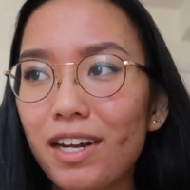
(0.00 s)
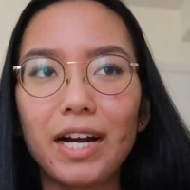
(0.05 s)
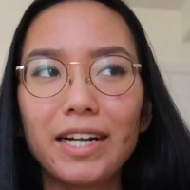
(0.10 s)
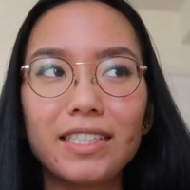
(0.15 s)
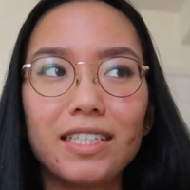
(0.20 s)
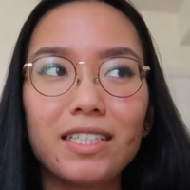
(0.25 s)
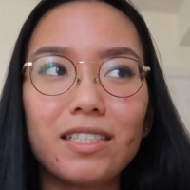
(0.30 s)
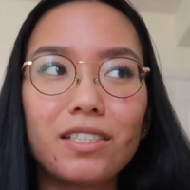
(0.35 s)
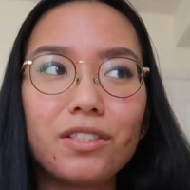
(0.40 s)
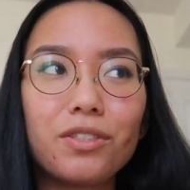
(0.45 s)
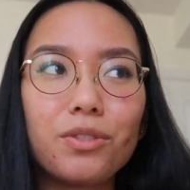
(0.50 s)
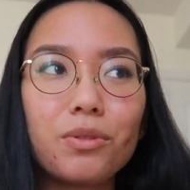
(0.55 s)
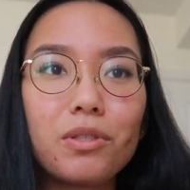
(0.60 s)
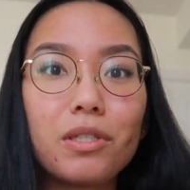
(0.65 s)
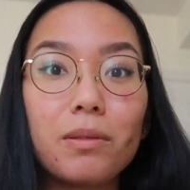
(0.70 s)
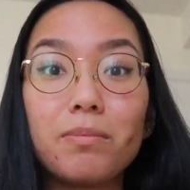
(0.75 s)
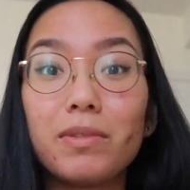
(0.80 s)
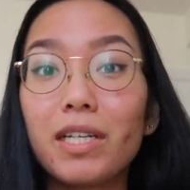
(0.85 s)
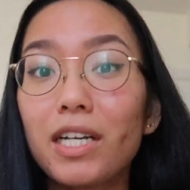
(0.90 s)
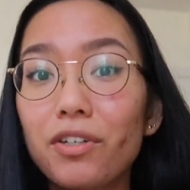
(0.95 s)
I need to do
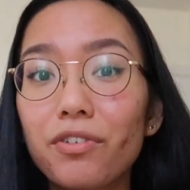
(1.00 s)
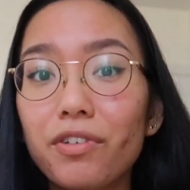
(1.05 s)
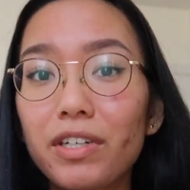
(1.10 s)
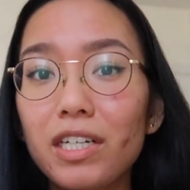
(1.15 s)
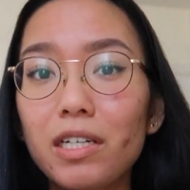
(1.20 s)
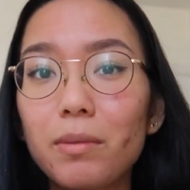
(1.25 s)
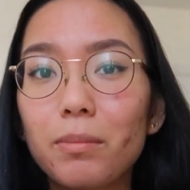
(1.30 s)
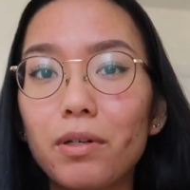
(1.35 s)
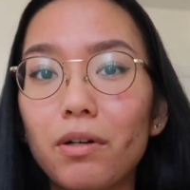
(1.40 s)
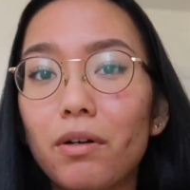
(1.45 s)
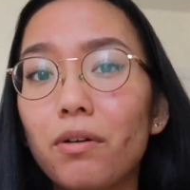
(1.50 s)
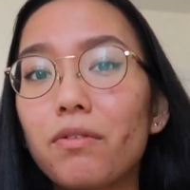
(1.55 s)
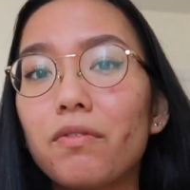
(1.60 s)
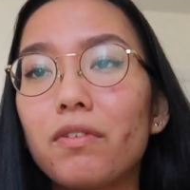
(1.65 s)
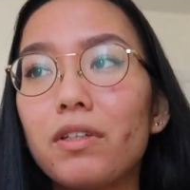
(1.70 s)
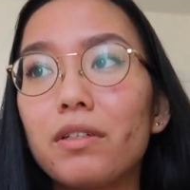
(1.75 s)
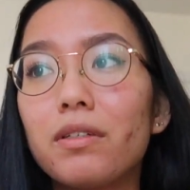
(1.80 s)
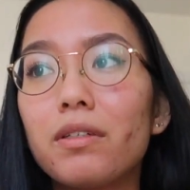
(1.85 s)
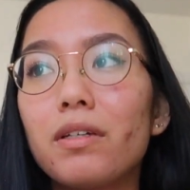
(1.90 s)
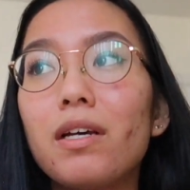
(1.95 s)
some decorating, but all
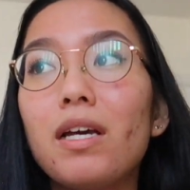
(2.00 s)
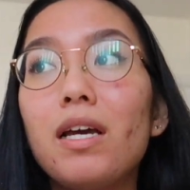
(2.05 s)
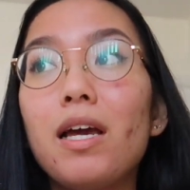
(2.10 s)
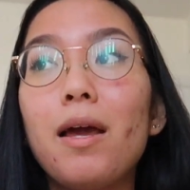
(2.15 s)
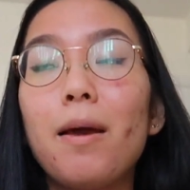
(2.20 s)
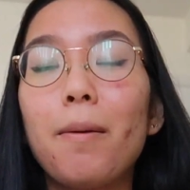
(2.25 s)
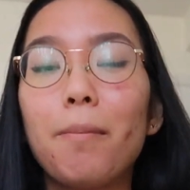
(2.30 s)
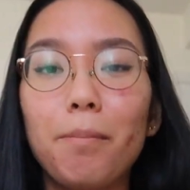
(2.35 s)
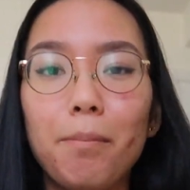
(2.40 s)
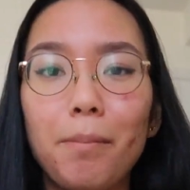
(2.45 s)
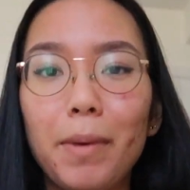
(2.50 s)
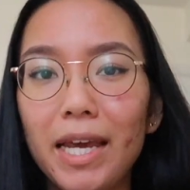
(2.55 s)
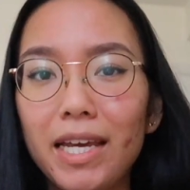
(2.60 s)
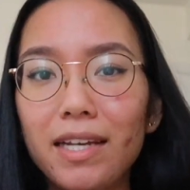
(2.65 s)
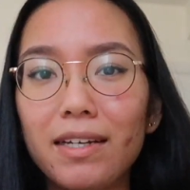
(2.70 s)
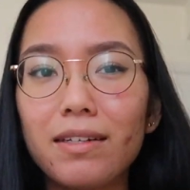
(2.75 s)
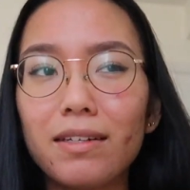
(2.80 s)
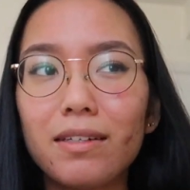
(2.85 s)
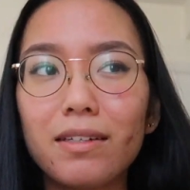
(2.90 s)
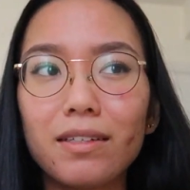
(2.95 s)
the
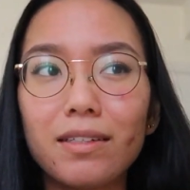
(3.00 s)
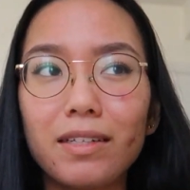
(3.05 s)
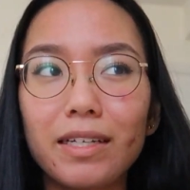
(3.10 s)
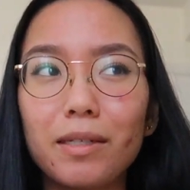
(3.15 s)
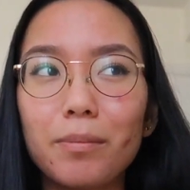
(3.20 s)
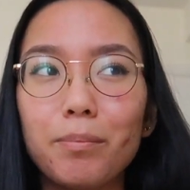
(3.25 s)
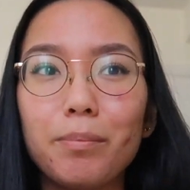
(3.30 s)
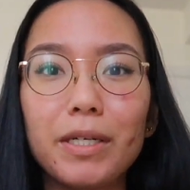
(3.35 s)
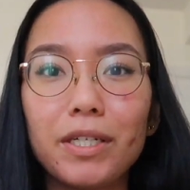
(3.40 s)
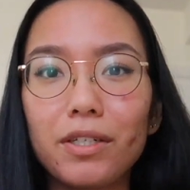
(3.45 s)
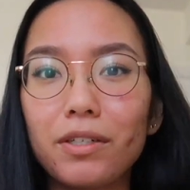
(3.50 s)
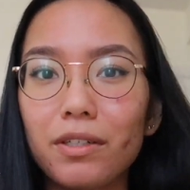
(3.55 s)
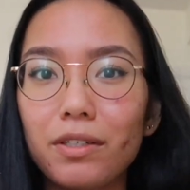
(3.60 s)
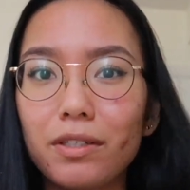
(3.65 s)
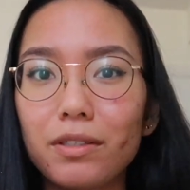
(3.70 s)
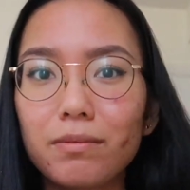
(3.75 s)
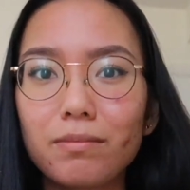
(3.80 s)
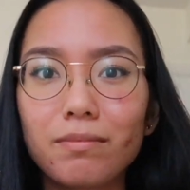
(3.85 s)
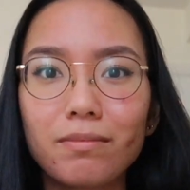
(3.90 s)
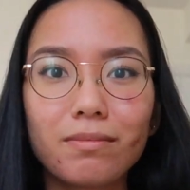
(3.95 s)
main like
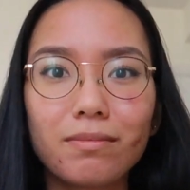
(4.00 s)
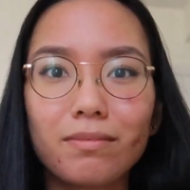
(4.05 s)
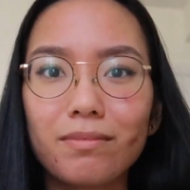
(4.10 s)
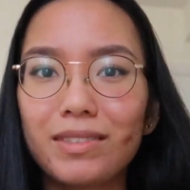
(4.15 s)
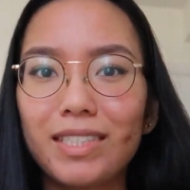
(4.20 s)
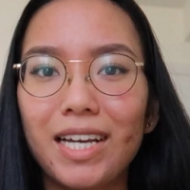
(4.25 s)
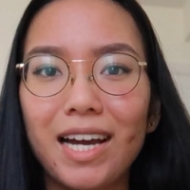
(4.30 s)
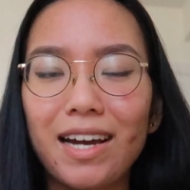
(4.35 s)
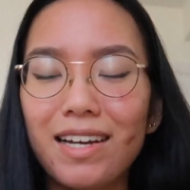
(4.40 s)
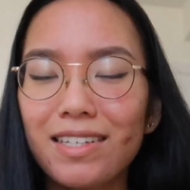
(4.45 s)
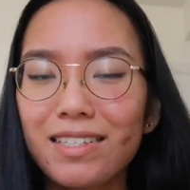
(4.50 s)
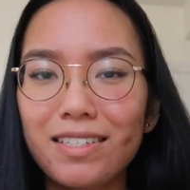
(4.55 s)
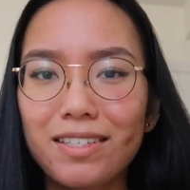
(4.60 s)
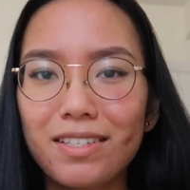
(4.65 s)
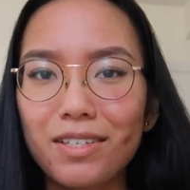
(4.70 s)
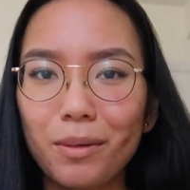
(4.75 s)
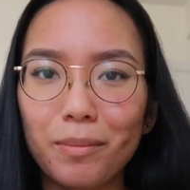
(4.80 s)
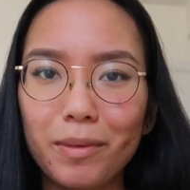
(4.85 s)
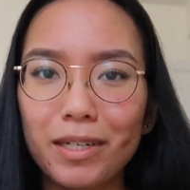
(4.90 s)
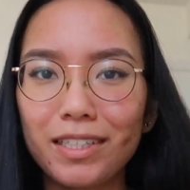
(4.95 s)
bigger
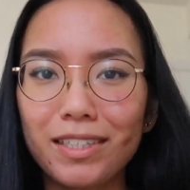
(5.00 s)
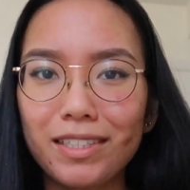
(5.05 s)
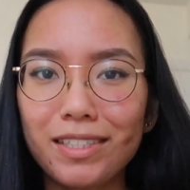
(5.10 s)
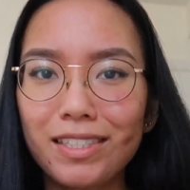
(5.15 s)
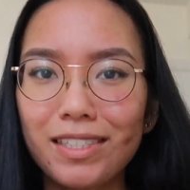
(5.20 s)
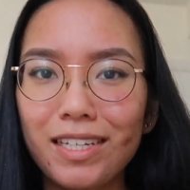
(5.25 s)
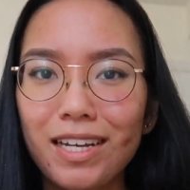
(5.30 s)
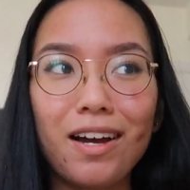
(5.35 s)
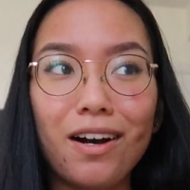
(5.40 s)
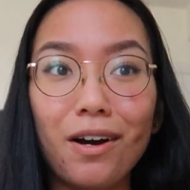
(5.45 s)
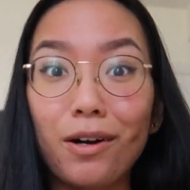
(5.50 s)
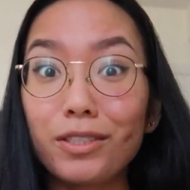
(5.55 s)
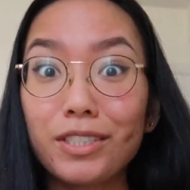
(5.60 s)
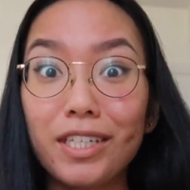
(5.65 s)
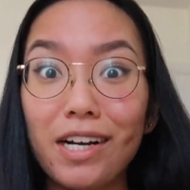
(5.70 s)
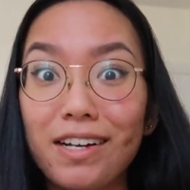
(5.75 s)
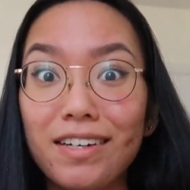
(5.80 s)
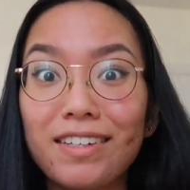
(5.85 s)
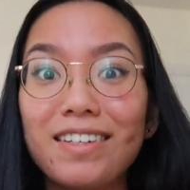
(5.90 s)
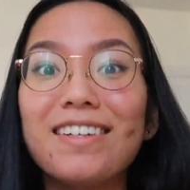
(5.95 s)
tasks on my list are
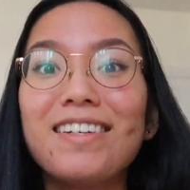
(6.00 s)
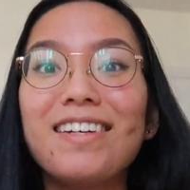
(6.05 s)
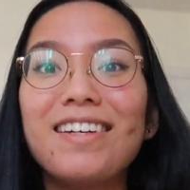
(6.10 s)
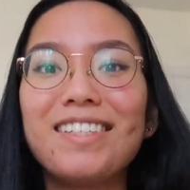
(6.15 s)
done.